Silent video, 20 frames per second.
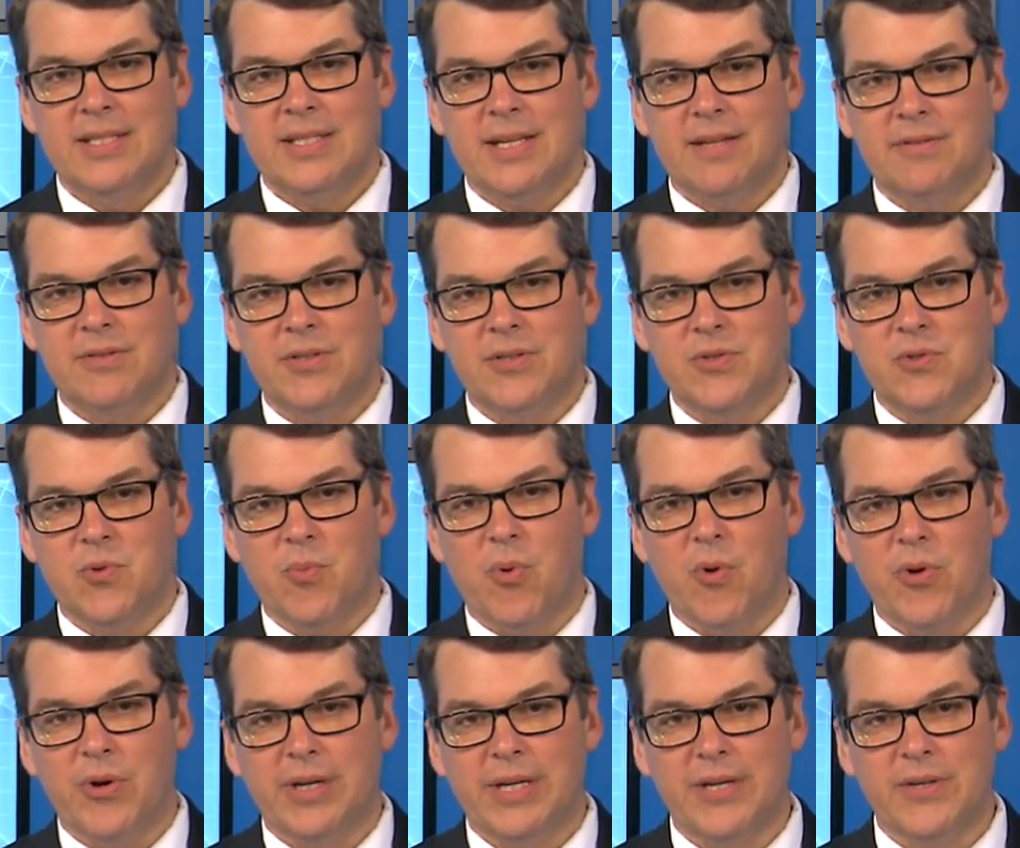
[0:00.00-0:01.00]
7 News
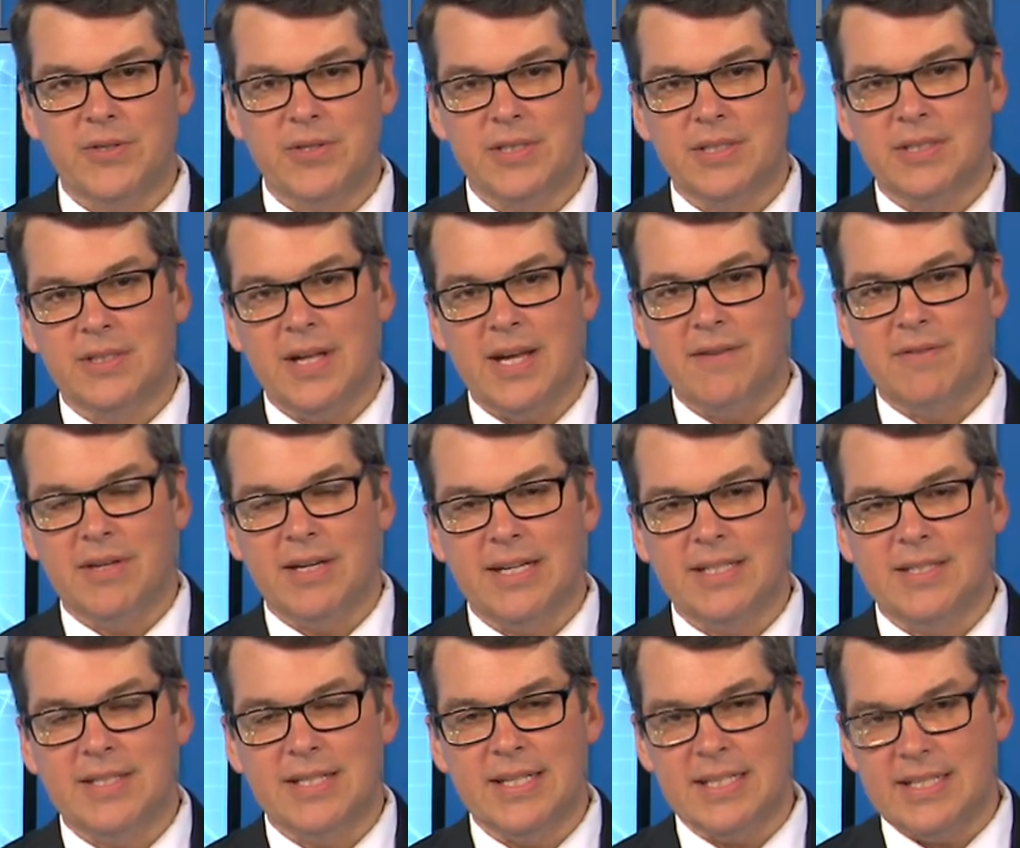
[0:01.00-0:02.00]
reporter Kirsten Glavin
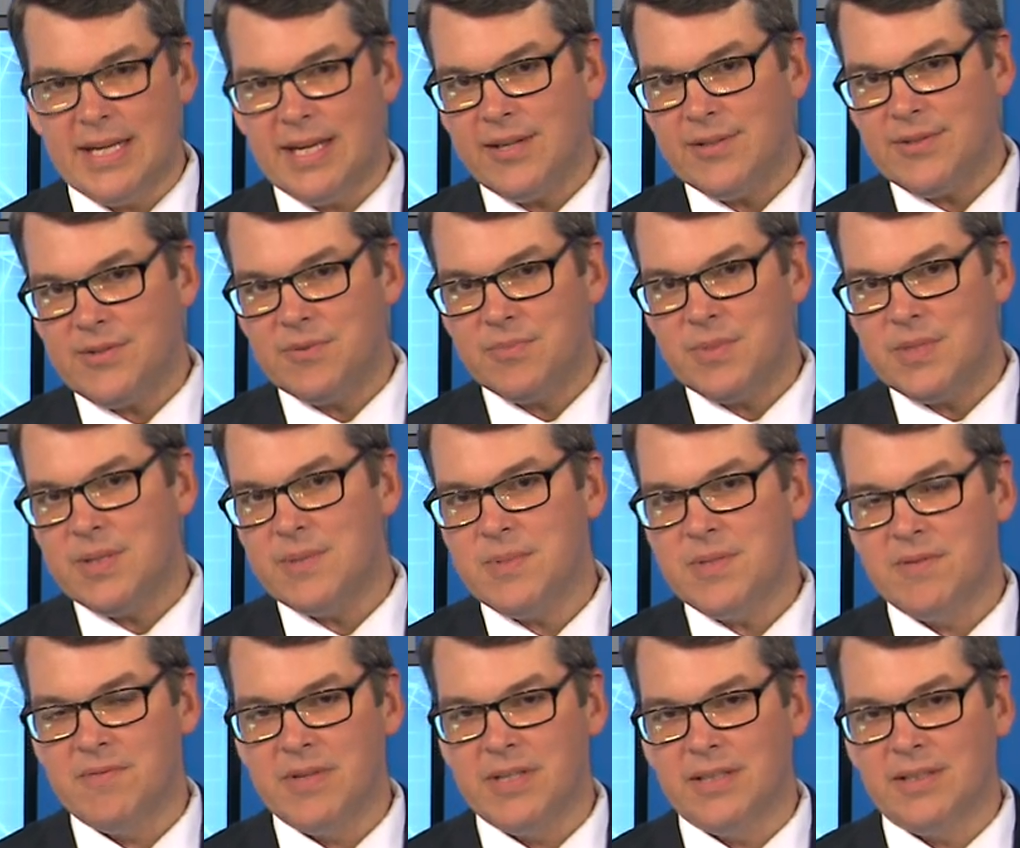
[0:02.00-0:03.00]
has the details from
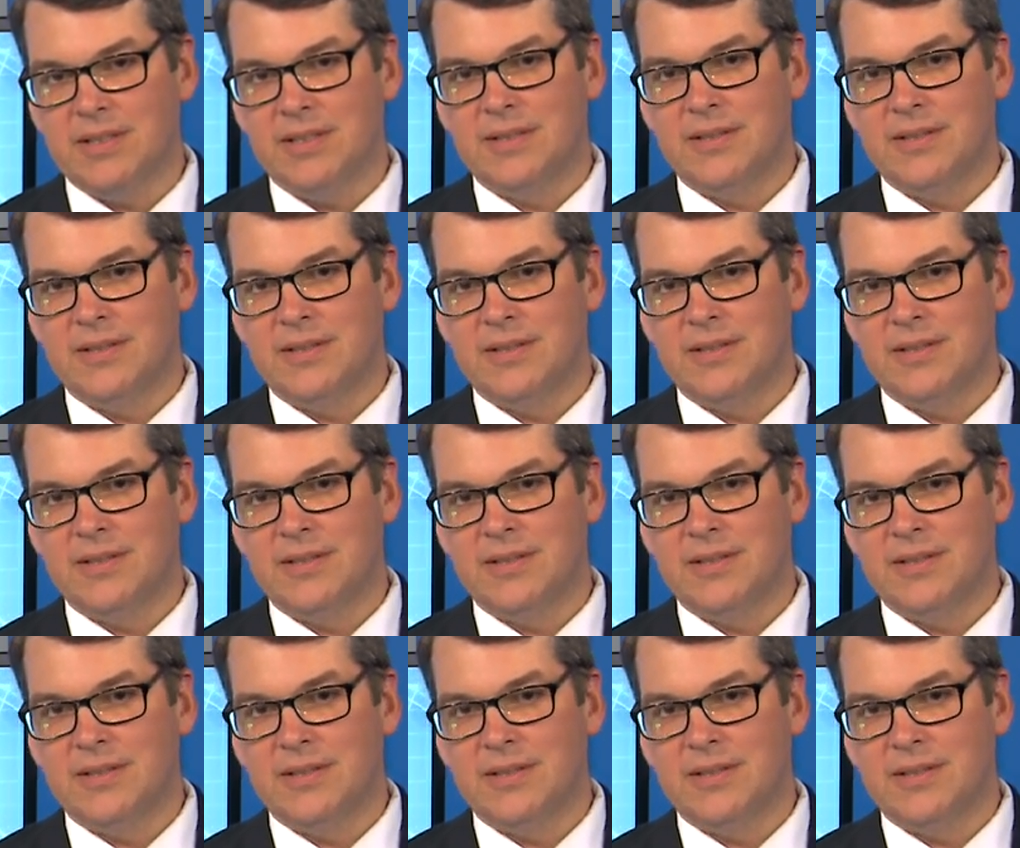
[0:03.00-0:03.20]
Simpsonville.